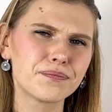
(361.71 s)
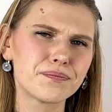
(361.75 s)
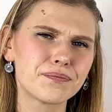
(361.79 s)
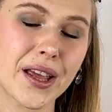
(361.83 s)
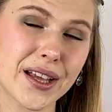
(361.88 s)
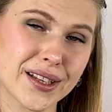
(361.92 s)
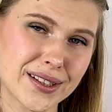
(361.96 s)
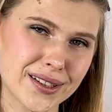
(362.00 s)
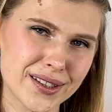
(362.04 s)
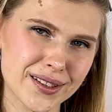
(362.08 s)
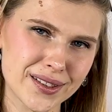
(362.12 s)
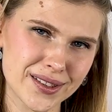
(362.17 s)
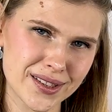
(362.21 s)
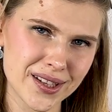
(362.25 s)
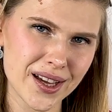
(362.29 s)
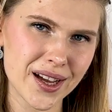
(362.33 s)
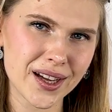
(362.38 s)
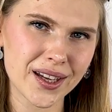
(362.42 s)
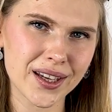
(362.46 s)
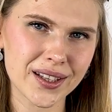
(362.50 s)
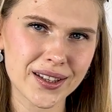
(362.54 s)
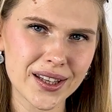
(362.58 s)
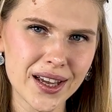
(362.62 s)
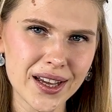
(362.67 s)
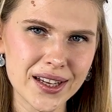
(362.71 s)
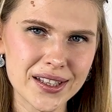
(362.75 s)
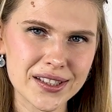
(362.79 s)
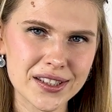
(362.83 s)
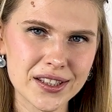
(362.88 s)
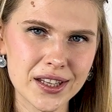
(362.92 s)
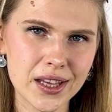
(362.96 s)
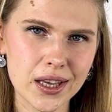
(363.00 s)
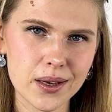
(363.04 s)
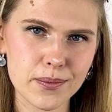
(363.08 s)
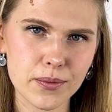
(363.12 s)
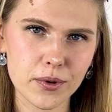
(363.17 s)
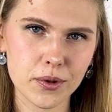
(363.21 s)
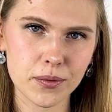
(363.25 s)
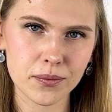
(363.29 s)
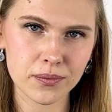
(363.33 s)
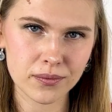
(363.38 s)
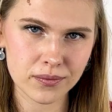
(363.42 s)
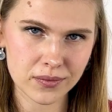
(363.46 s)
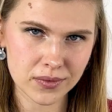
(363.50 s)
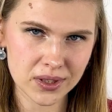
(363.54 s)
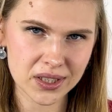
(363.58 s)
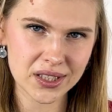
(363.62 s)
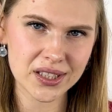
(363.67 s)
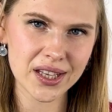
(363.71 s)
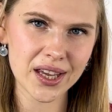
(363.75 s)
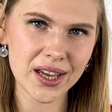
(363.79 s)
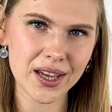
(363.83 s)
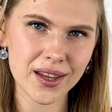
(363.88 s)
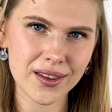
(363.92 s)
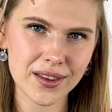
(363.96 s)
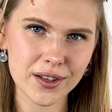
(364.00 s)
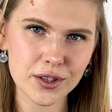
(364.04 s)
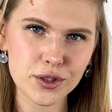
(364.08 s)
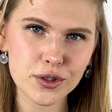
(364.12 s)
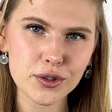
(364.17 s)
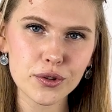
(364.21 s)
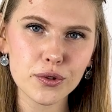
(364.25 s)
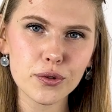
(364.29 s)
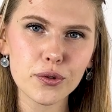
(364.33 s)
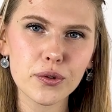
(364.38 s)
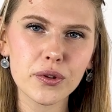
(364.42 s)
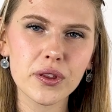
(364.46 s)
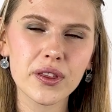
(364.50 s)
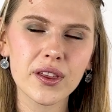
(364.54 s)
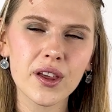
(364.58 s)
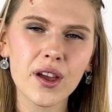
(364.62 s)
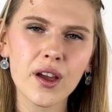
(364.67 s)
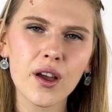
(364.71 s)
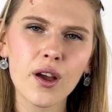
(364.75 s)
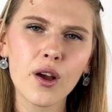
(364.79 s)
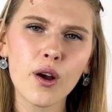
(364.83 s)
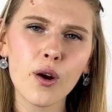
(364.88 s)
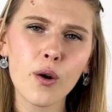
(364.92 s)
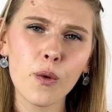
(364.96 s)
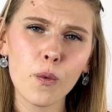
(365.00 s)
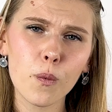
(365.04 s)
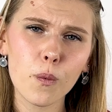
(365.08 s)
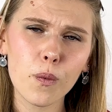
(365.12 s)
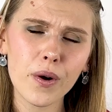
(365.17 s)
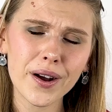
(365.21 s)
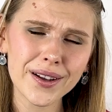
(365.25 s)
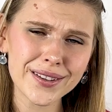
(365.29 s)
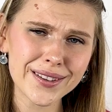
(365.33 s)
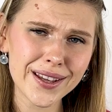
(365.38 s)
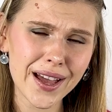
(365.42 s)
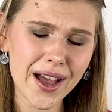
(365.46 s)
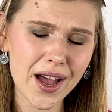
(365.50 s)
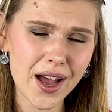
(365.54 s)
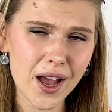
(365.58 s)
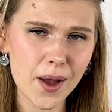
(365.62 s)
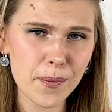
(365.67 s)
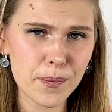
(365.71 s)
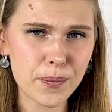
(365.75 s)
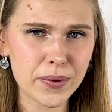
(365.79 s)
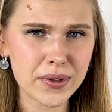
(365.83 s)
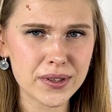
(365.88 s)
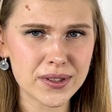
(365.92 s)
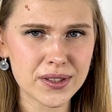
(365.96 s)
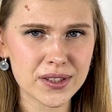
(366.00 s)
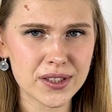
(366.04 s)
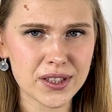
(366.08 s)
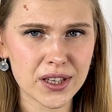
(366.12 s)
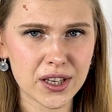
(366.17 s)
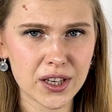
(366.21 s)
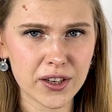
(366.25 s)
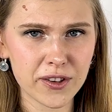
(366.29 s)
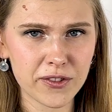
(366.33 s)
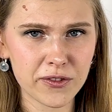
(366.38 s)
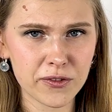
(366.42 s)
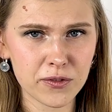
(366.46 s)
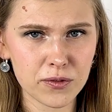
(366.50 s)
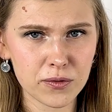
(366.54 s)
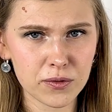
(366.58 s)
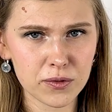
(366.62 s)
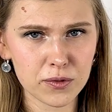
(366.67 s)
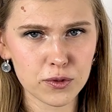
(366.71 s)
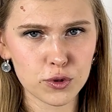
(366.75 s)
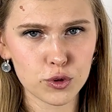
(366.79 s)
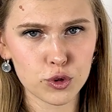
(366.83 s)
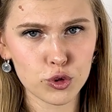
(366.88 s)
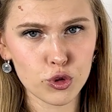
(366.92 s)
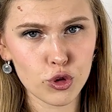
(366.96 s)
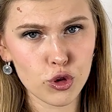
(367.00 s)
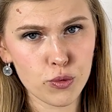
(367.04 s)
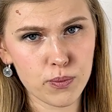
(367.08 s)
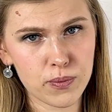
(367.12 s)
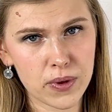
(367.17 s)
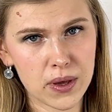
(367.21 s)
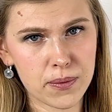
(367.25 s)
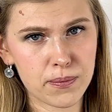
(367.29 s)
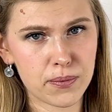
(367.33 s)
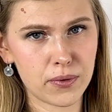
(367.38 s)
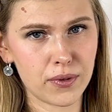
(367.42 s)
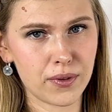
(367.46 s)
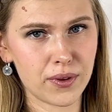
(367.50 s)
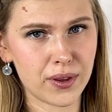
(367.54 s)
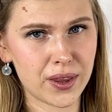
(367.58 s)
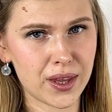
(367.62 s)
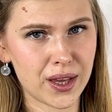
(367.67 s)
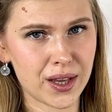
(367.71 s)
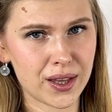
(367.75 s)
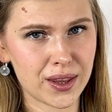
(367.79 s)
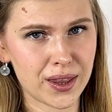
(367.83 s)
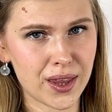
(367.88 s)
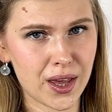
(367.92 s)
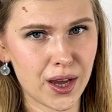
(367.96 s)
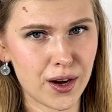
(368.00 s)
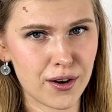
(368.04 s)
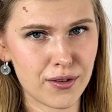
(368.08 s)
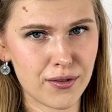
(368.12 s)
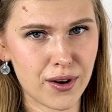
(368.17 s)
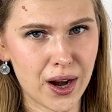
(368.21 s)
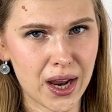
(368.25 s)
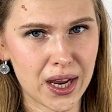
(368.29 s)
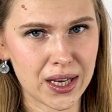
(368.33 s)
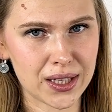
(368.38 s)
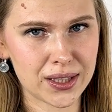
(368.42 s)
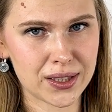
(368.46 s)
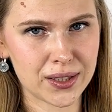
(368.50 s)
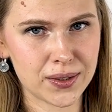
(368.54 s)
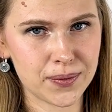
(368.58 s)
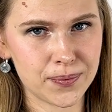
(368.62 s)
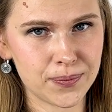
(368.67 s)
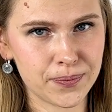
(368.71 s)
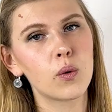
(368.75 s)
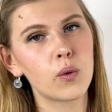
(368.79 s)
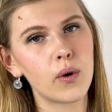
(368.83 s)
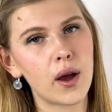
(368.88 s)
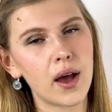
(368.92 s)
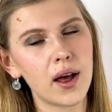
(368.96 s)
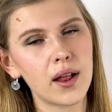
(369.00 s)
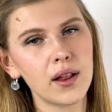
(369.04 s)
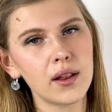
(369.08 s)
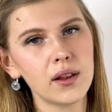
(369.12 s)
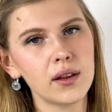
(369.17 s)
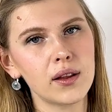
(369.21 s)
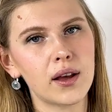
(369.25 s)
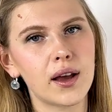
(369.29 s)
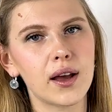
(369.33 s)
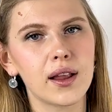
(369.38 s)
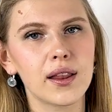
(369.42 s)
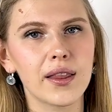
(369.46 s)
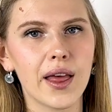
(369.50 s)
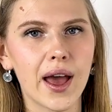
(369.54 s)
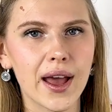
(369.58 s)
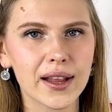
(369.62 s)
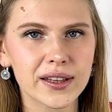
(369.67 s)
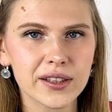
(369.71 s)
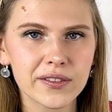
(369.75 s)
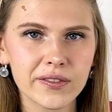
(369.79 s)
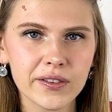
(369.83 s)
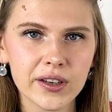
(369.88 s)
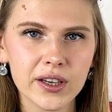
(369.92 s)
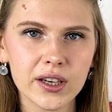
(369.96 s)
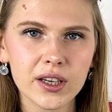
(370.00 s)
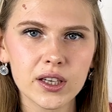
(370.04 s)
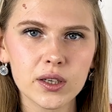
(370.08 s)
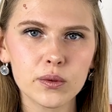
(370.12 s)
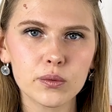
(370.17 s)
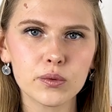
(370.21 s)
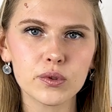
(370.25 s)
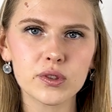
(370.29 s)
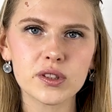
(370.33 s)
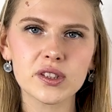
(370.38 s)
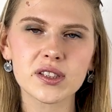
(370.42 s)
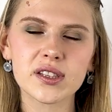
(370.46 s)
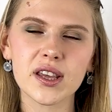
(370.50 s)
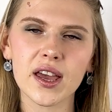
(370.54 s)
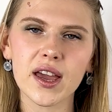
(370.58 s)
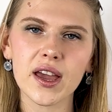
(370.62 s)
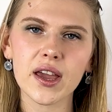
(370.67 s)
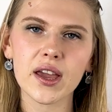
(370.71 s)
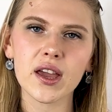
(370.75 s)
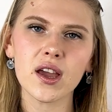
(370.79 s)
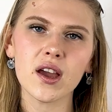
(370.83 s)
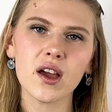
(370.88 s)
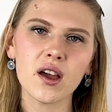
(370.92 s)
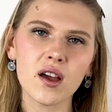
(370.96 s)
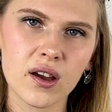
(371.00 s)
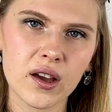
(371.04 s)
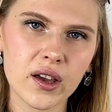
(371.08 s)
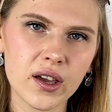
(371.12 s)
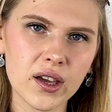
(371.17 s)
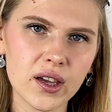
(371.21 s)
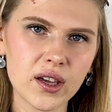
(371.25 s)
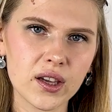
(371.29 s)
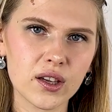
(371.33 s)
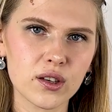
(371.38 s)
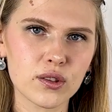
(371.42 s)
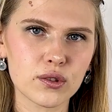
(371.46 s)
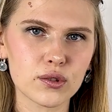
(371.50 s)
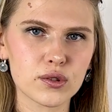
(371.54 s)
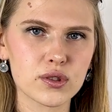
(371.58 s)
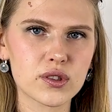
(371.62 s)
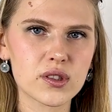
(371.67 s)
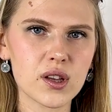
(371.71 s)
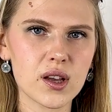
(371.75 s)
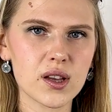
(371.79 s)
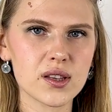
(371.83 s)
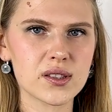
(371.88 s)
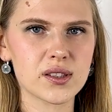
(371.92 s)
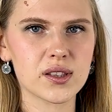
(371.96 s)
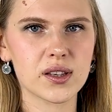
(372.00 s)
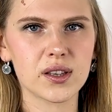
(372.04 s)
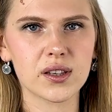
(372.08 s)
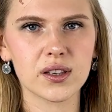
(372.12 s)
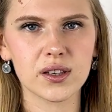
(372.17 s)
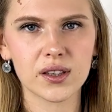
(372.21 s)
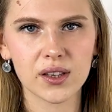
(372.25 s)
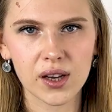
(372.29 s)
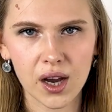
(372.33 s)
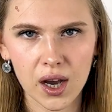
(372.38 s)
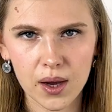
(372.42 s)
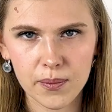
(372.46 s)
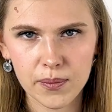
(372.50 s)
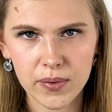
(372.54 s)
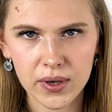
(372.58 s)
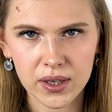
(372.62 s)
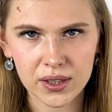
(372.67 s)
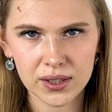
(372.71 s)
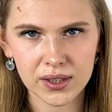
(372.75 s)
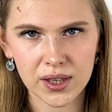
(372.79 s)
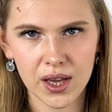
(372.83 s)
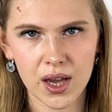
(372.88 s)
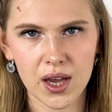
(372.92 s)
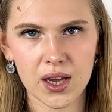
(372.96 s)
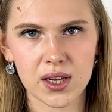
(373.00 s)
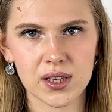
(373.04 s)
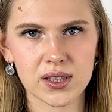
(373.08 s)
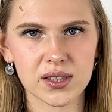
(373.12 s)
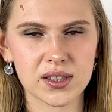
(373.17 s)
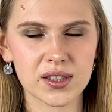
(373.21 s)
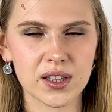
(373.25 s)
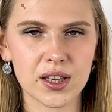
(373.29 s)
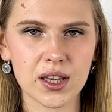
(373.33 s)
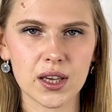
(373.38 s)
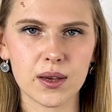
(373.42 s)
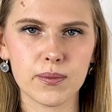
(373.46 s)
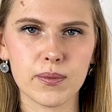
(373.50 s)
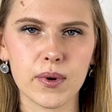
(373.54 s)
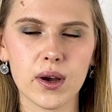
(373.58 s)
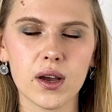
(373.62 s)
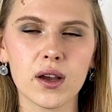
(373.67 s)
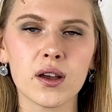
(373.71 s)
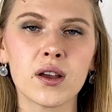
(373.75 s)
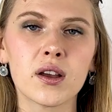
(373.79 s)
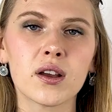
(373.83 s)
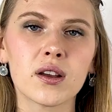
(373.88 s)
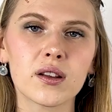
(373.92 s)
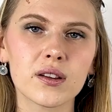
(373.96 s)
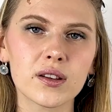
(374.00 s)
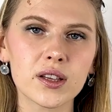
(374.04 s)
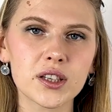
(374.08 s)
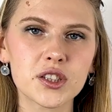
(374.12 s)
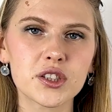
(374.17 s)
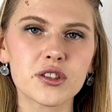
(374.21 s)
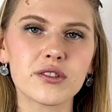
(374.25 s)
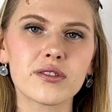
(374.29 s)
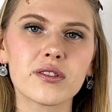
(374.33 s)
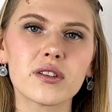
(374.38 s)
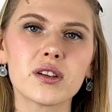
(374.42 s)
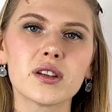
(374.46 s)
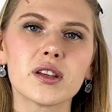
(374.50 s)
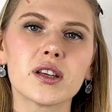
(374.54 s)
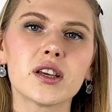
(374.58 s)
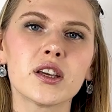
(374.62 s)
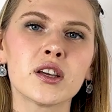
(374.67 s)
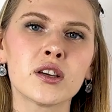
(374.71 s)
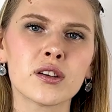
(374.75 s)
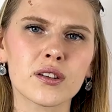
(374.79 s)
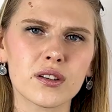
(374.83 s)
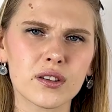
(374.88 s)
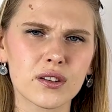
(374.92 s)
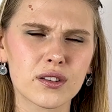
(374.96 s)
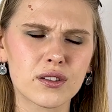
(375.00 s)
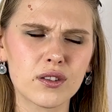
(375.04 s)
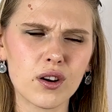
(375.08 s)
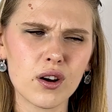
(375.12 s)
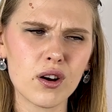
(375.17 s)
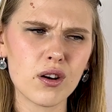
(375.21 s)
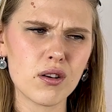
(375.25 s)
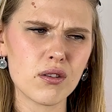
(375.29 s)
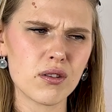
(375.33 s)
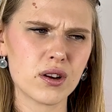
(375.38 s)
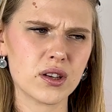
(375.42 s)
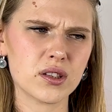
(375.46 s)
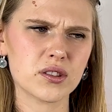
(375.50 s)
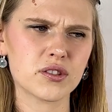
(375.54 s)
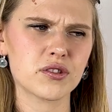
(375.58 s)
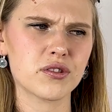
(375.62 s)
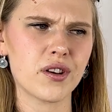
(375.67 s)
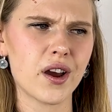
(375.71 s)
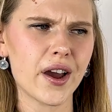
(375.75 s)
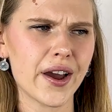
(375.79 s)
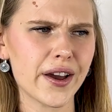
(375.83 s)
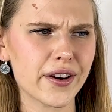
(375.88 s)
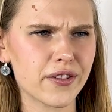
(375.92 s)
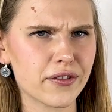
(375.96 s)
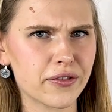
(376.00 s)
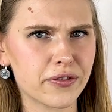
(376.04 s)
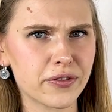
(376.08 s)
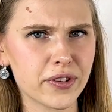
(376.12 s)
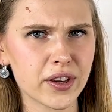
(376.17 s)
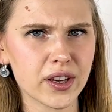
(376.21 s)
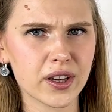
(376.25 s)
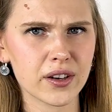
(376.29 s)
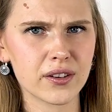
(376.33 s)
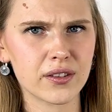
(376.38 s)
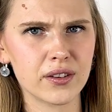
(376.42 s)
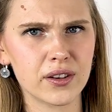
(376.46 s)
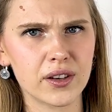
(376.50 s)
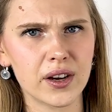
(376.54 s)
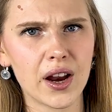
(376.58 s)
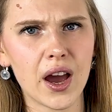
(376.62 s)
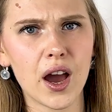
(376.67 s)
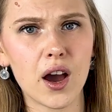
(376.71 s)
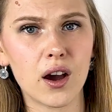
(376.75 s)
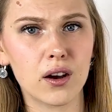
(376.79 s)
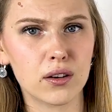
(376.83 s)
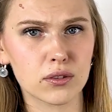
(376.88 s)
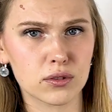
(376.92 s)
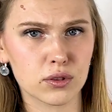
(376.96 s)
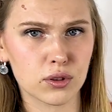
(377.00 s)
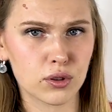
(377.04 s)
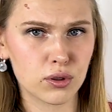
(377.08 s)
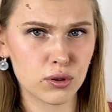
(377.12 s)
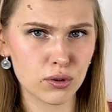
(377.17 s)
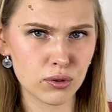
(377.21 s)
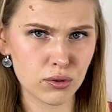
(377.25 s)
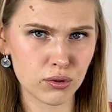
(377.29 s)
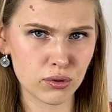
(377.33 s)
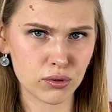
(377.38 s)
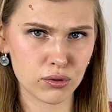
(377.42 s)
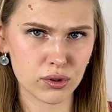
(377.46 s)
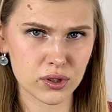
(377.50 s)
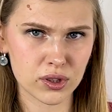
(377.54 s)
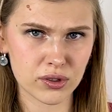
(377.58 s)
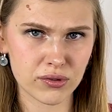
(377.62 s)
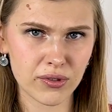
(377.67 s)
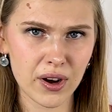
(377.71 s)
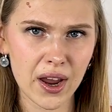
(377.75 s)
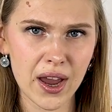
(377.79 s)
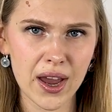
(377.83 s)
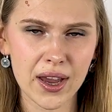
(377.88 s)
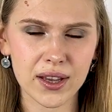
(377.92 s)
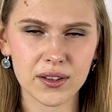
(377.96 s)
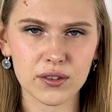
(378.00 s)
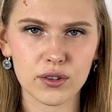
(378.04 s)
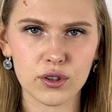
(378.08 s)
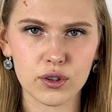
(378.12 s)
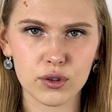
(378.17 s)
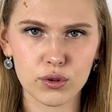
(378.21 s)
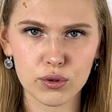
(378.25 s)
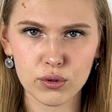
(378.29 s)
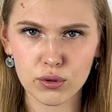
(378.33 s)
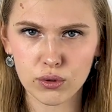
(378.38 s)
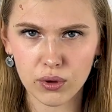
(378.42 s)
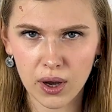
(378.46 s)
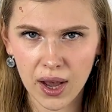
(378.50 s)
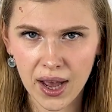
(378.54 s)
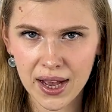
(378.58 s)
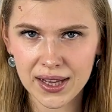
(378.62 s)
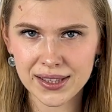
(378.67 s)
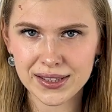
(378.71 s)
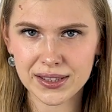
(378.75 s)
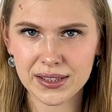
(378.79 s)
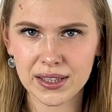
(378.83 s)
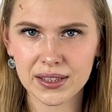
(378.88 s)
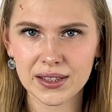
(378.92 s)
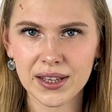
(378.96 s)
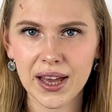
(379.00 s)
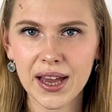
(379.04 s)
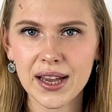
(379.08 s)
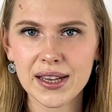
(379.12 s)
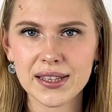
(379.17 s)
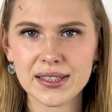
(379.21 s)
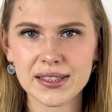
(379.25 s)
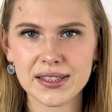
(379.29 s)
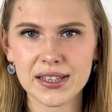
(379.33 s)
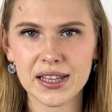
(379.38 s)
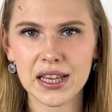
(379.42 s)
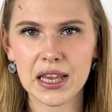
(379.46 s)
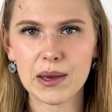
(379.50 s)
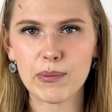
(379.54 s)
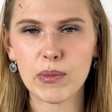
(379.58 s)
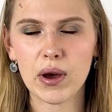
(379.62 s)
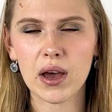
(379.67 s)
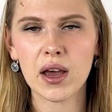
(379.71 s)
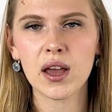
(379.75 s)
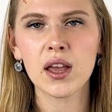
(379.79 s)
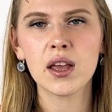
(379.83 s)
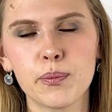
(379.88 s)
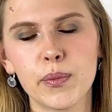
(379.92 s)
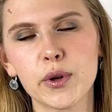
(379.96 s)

And saki taisnību, say the truth. What happens if two people think they're right? Well, a Latvian would say, hey, nu sazin, kam ir taisnība. Literally, go and try to figure it out who is right or who has the taisnība.